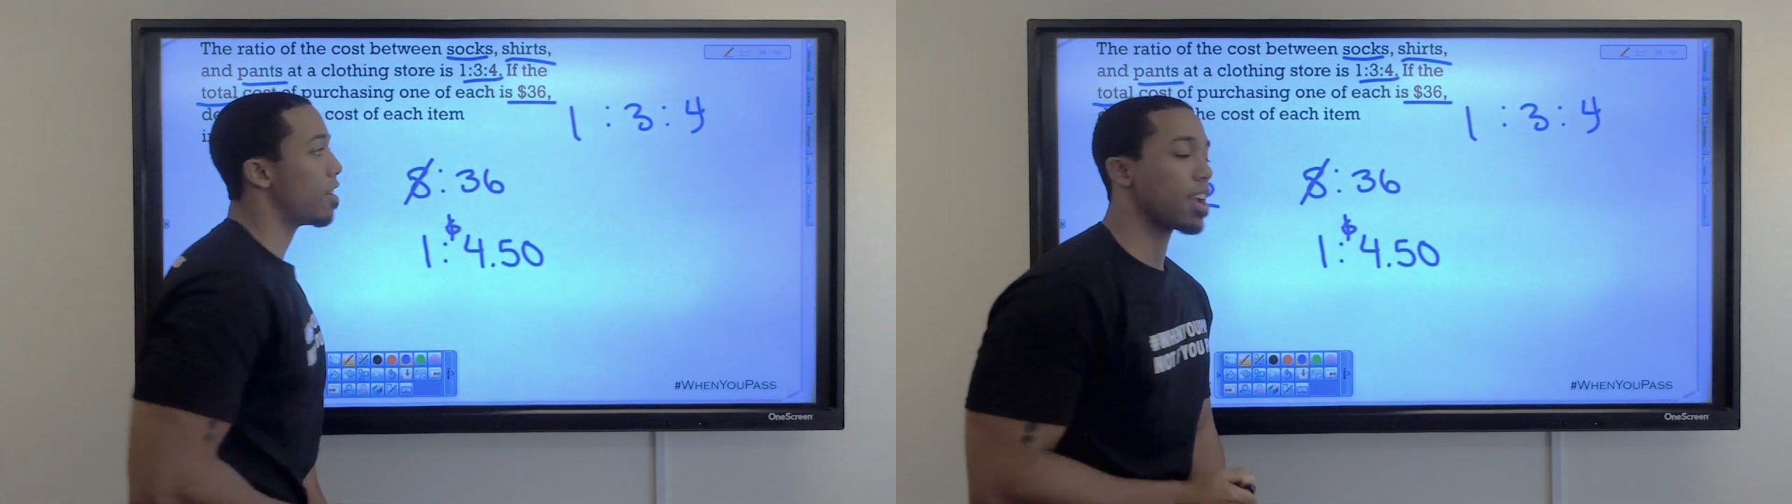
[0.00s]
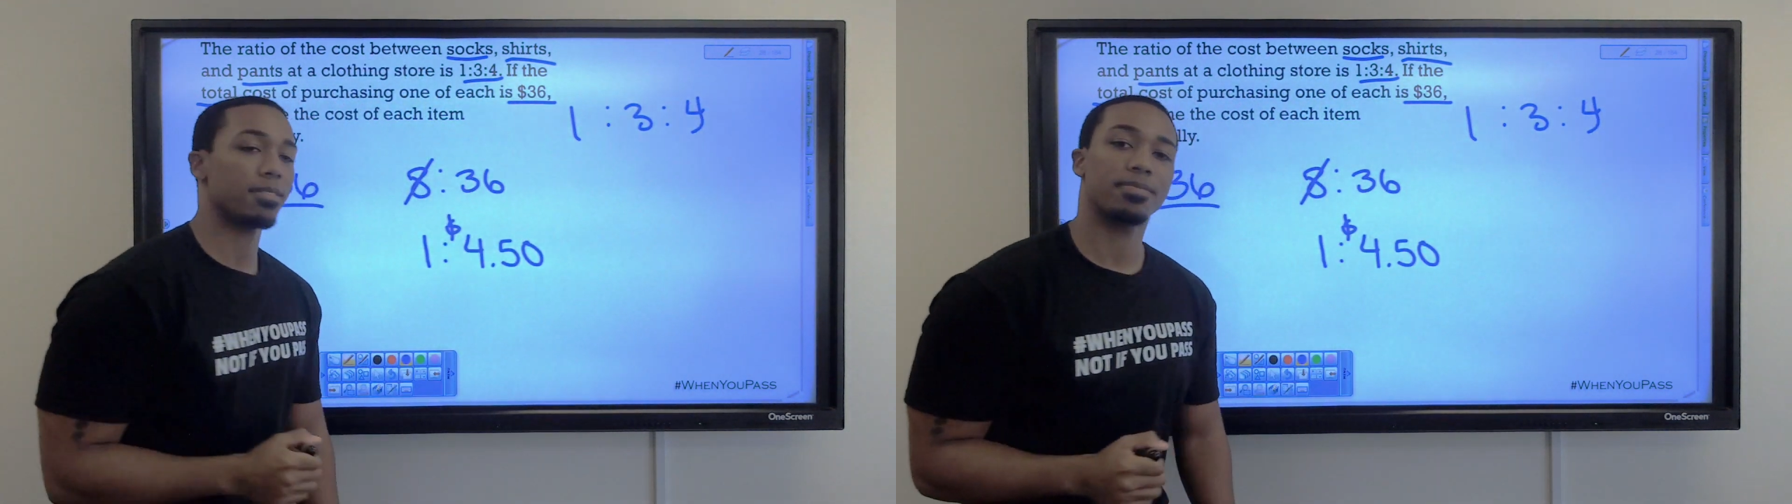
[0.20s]

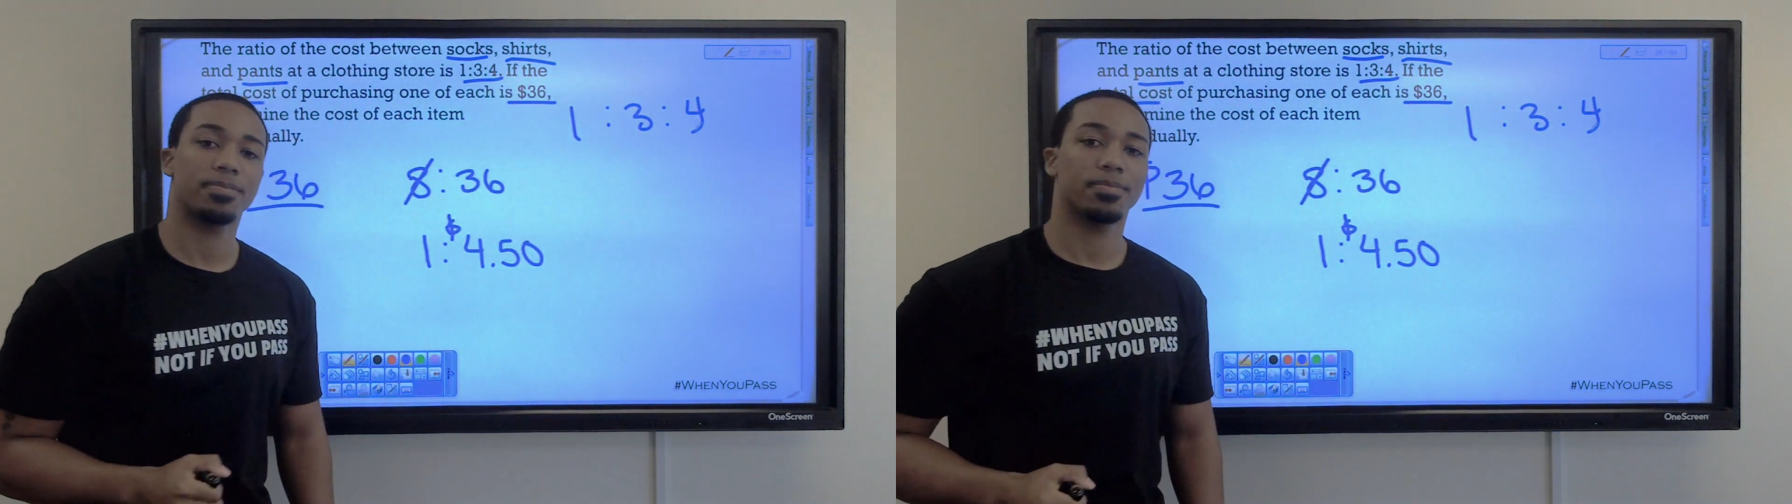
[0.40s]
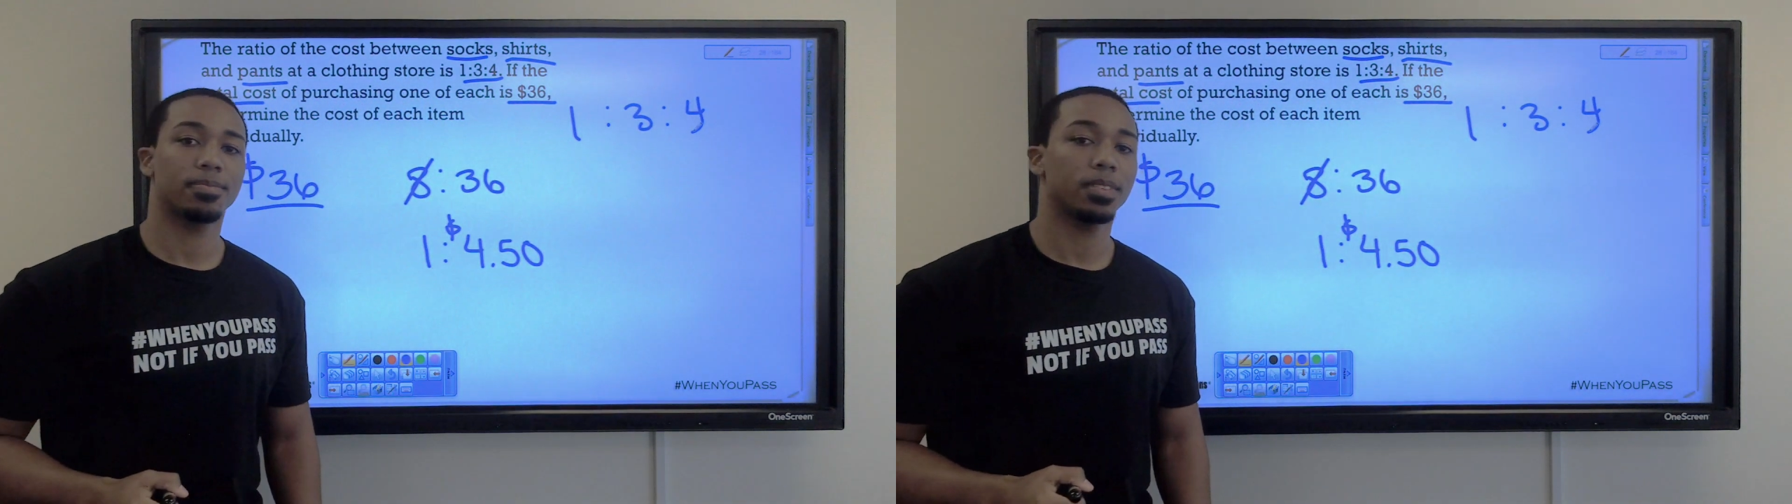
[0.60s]
All right.
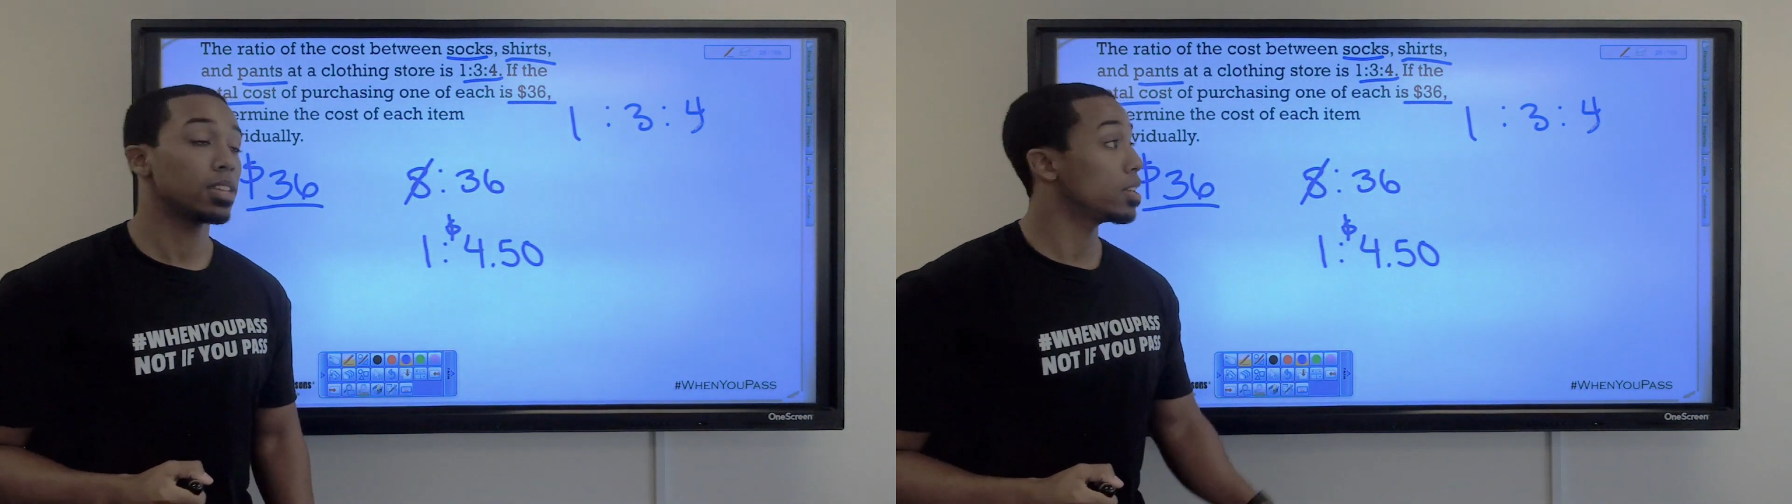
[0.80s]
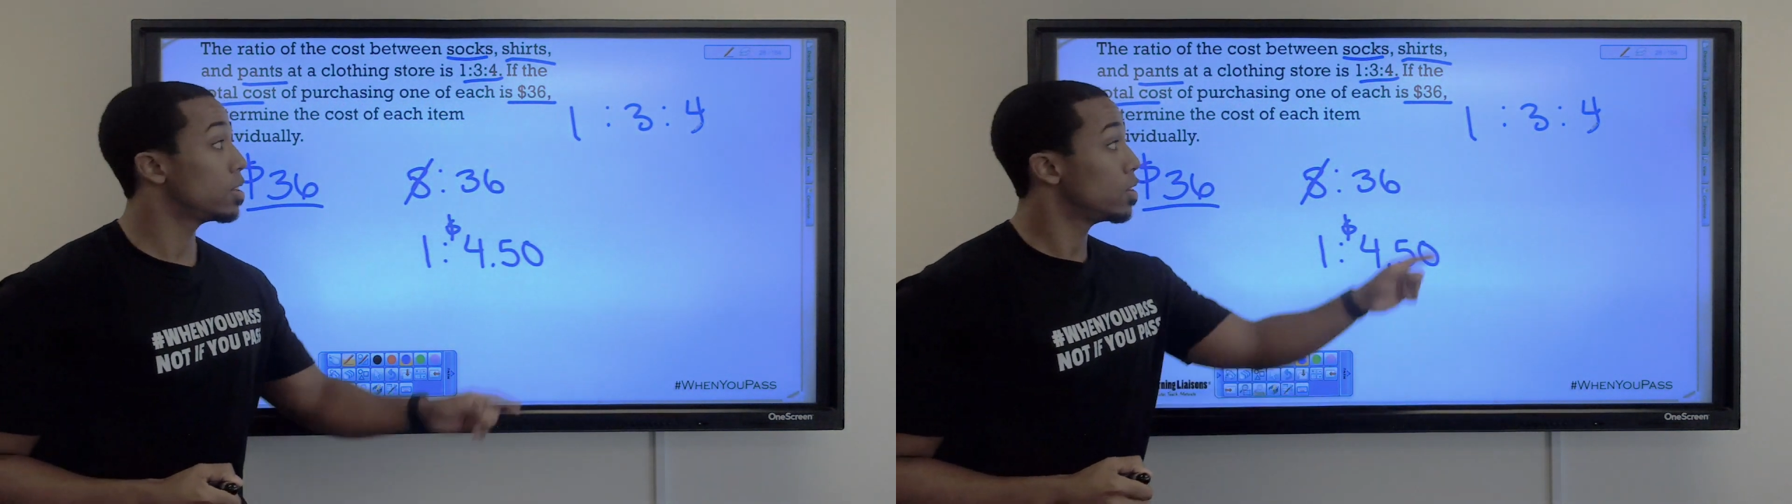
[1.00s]

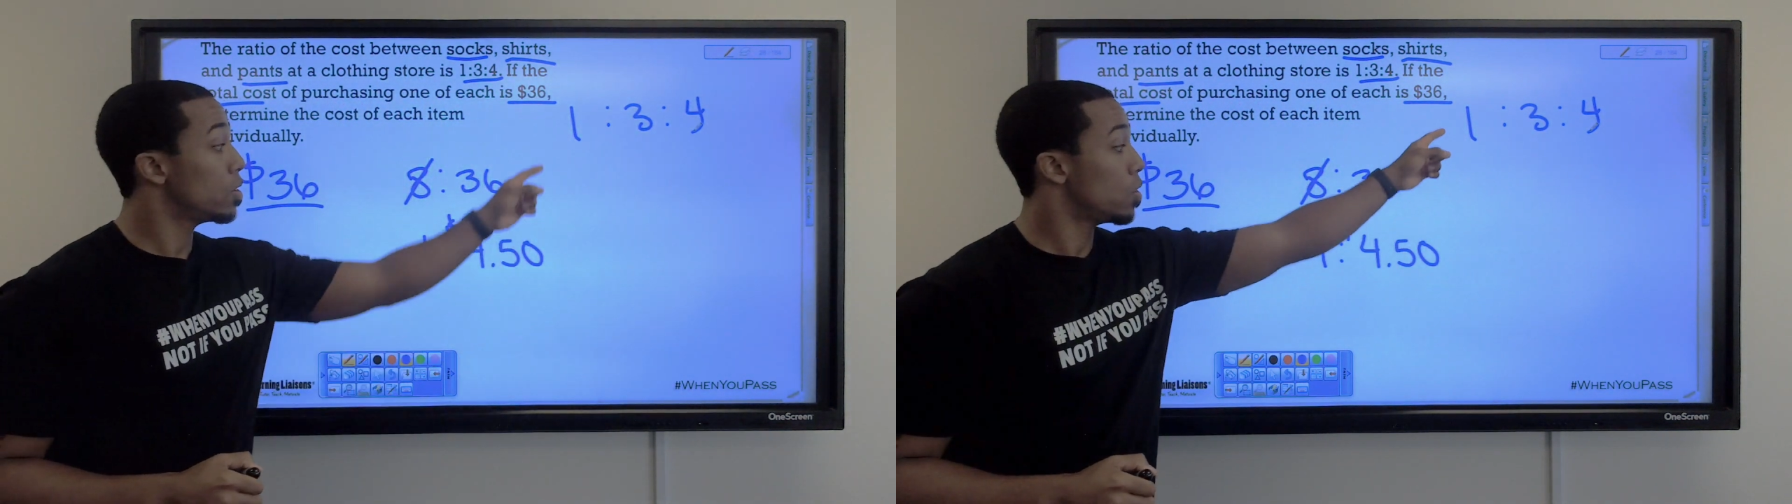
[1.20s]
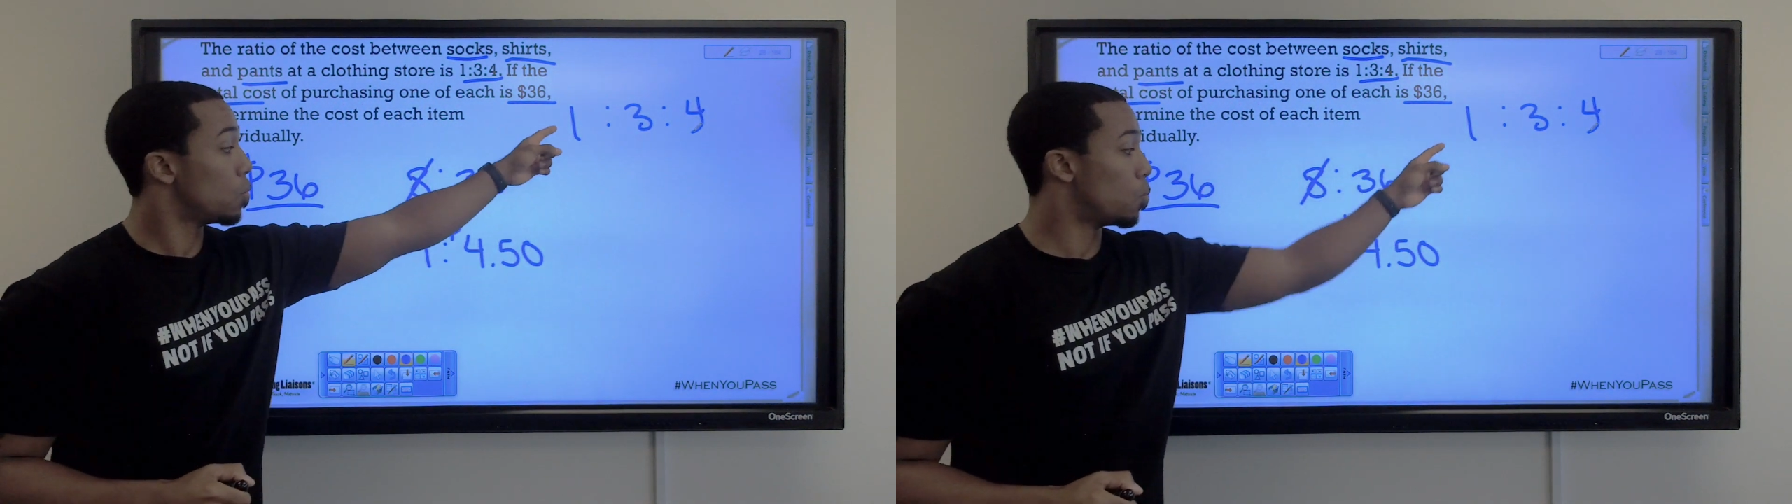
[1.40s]

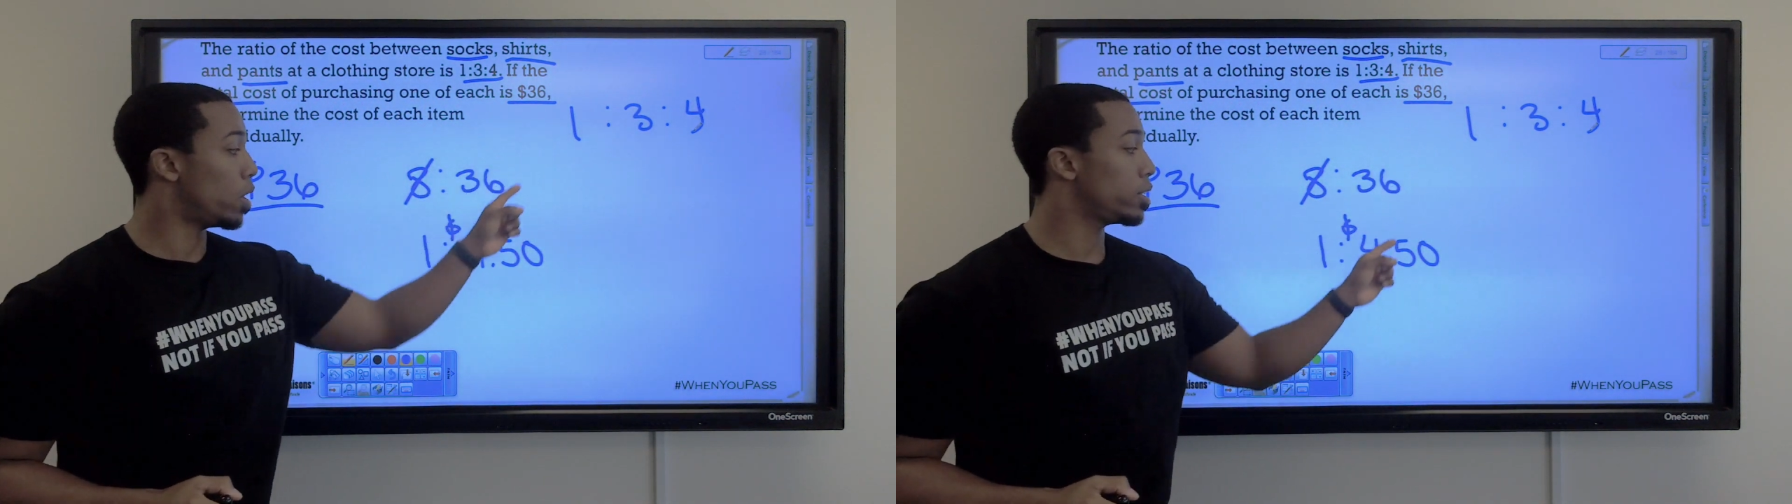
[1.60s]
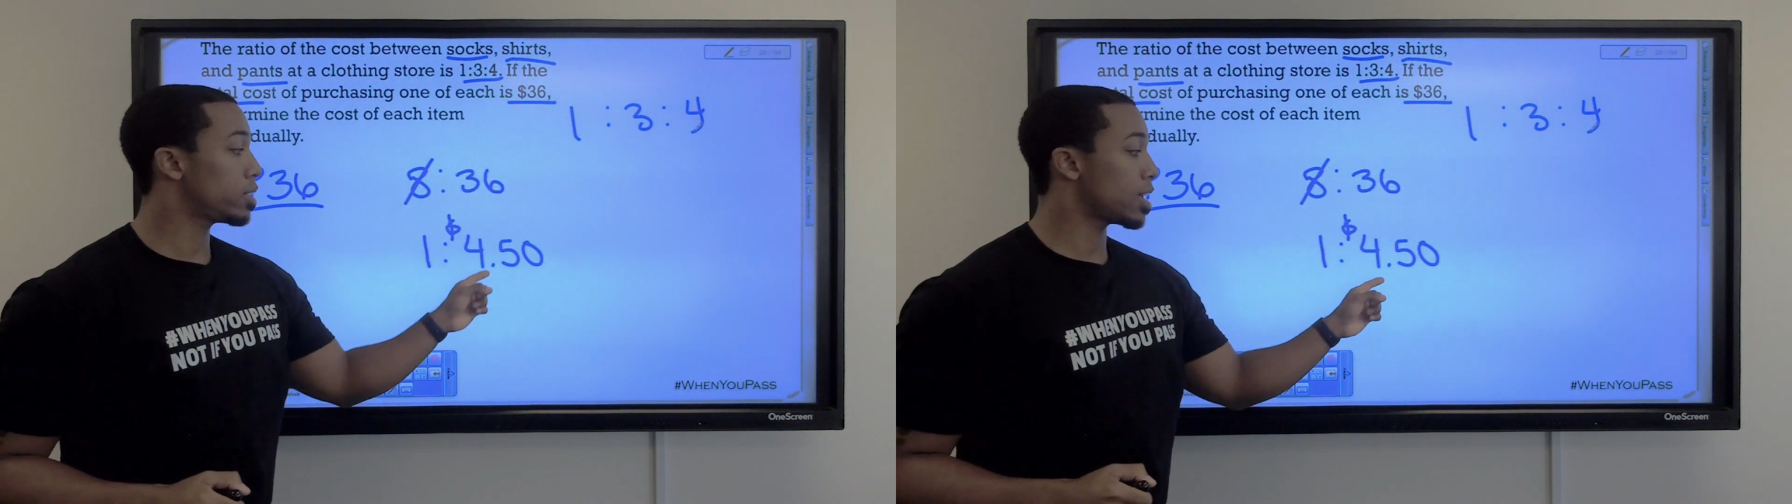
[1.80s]
1